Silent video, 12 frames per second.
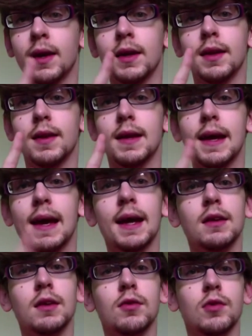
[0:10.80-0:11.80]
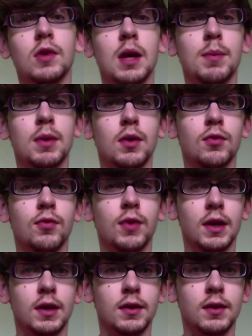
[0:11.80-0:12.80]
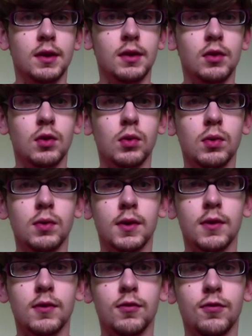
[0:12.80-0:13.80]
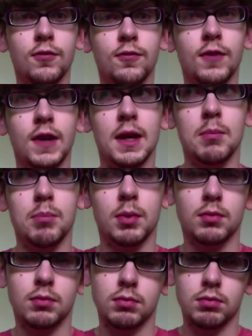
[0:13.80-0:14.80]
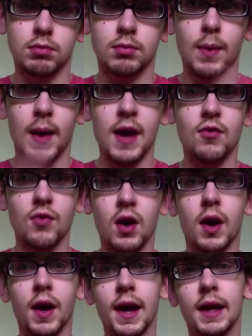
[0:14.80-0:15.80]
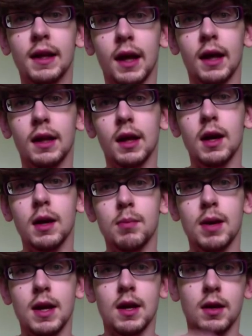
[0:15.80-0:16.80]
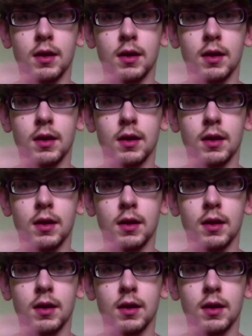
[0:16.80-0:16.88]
that the act of snapping your fingers is called fillip? F I L L I P.